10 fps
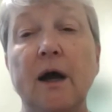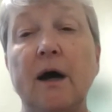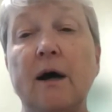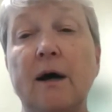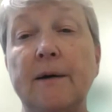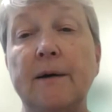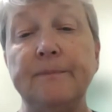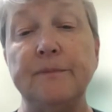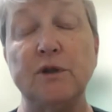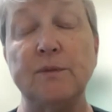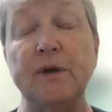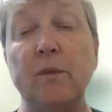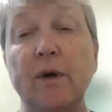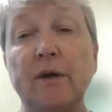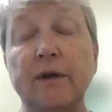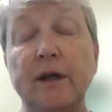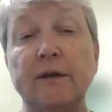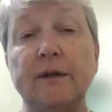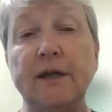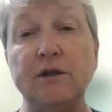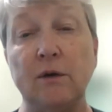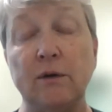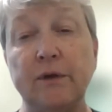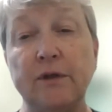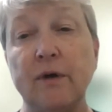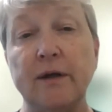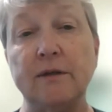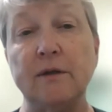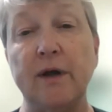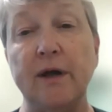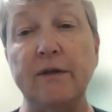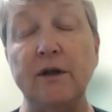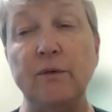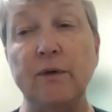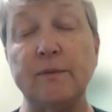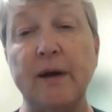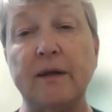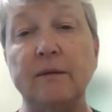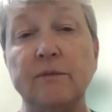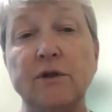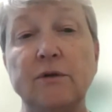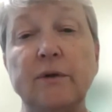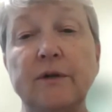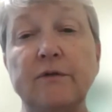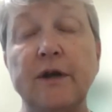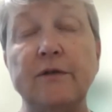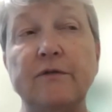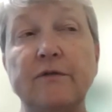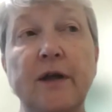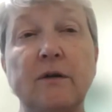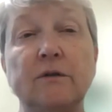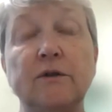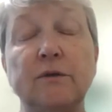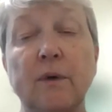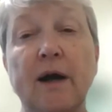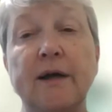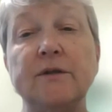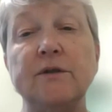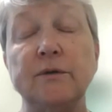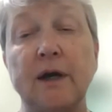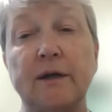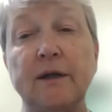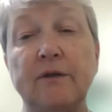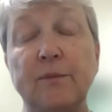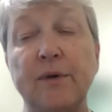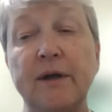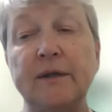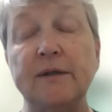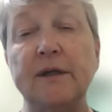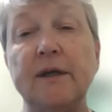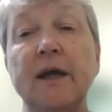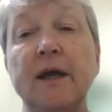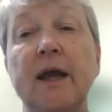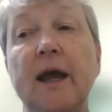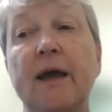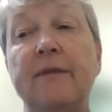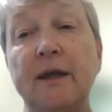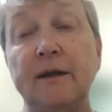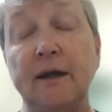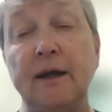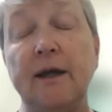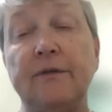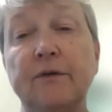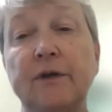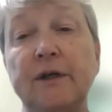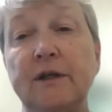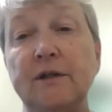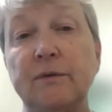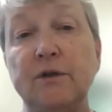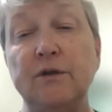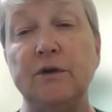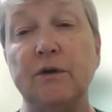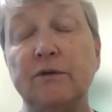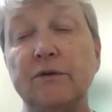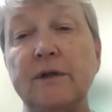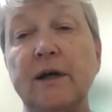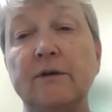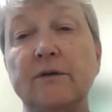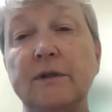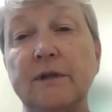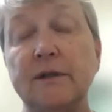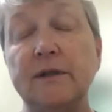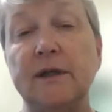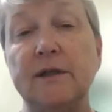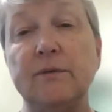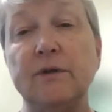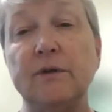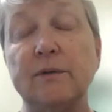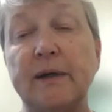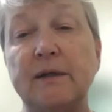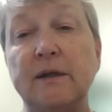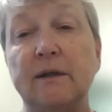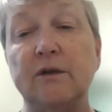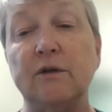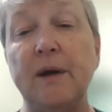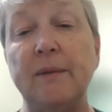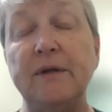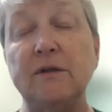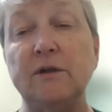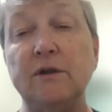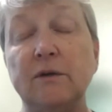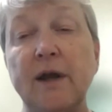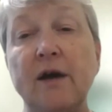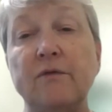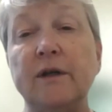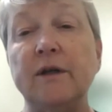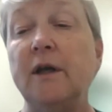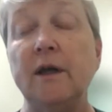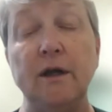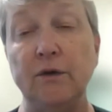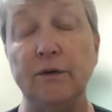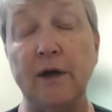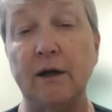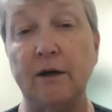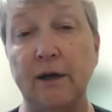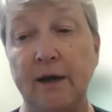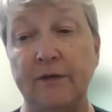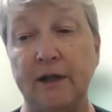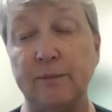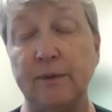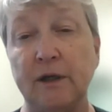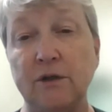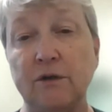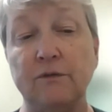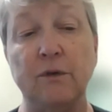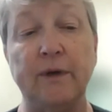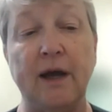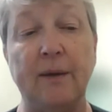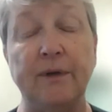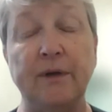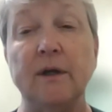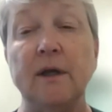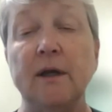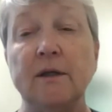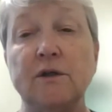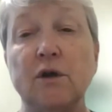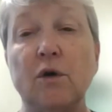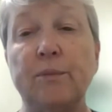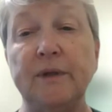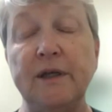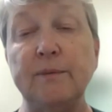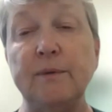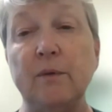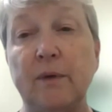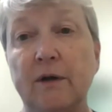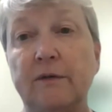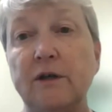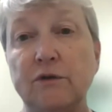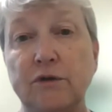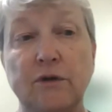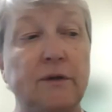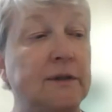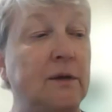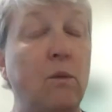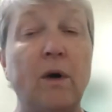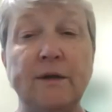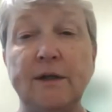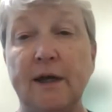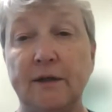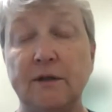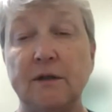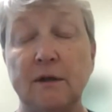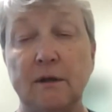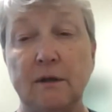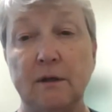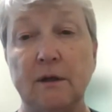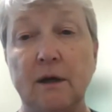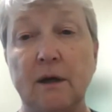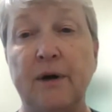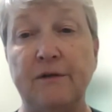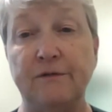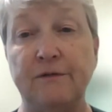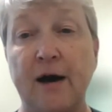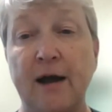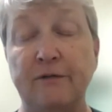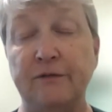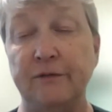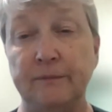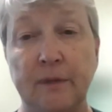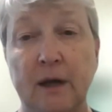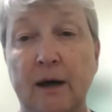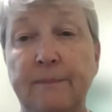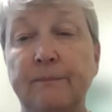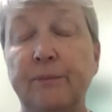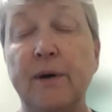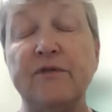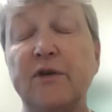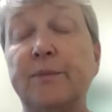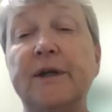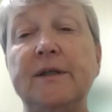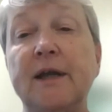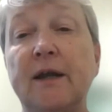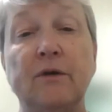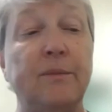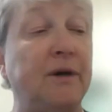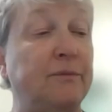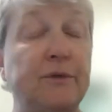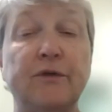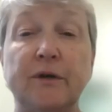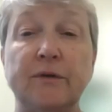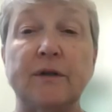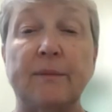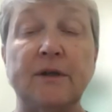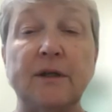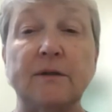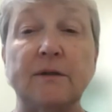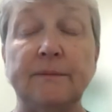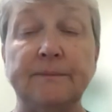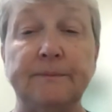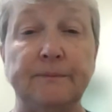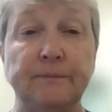Um, just be aware that they don't always rise the way that you expect them to. And if they fail to rise, you're not going to have a pregnancy. And then at 30 days when you do your ultrasound or at 60 days when you're expecting a litter of puppies and you don't have one, you're not going to have an explanation for what happened. So please be aware that you should see one test above five, um, preferably 10 or above before you stop the testing.